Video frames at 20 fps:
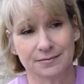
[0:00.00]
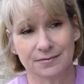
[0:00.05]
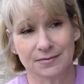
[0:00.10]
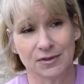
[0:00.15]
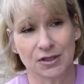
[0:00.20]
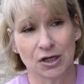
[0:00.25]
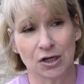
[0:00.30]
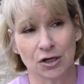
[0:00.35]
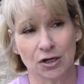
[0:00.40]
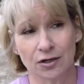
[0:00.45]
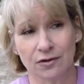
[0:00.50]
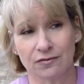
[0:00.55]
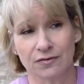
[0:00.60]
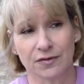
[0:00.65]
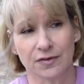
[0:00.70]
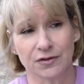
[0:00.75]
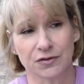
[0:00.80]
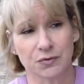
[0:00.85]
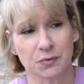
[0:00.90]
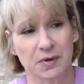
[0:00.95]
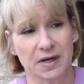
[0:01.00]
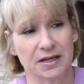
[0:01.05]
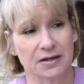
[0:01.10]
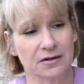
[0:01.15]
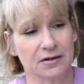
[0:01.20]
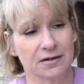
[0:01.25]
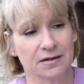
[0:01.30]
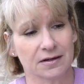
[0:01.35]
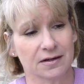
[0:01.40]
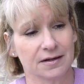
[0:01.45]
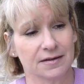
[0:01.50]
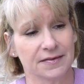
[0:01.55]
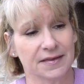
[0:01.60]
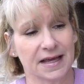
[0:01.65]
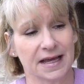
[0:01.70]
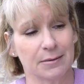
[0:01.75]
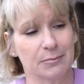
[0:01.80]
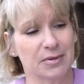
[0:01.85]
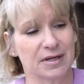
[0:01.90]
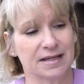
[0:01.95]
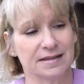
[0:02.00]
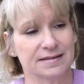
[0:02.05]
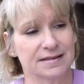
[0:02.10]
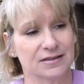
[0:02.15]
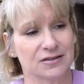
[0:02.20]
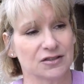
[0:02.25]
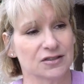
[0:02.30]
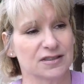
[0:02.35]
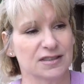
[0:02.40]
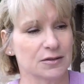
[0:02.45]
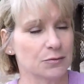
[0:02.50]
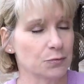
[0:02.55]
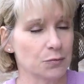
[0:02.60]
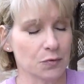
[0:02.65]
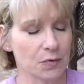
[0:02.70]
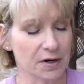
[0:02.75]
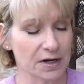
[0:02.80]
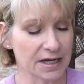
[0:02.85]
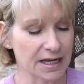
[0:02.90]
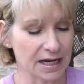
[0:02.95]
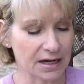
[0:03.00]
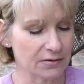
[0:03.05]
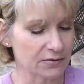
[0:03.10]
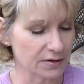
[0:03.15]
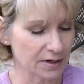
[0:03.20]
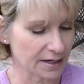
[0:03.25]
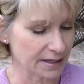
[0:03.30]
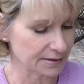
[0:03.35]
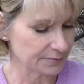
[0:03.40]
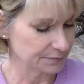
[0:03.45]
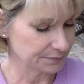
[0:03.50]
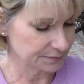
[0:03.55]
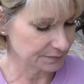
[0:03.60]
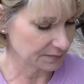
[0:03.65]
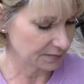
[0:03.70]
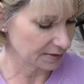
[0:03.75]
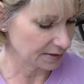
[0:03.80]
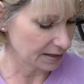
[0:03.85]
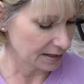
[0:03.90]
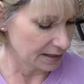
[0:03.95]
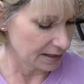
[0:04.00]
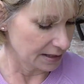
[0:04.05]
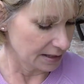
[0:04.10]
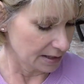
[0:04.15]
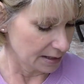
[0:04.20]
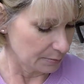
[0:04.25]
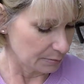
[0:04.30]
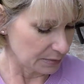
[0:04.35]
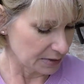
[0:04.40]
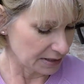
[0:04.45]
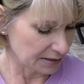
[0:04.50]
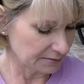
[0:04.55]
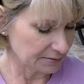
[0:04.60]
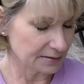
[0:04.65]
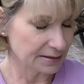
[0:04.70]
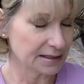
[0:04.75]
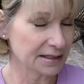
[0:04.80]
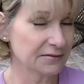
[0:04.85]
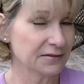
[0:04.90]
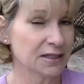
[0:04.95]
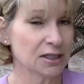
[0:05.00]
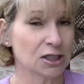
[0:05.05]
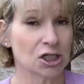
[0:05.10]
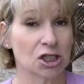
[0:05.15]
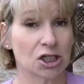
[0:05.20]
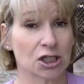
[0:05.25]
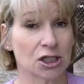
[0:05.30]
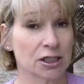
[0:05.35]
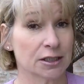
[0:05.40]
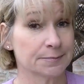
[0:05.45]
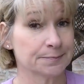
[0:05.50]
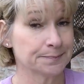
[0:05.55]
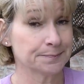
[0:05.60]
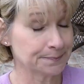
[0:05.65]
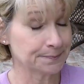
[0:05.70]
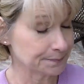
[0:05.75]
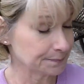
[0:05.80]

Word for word: yarn for the sweater on that, because it just didn't work out right. But live and learn.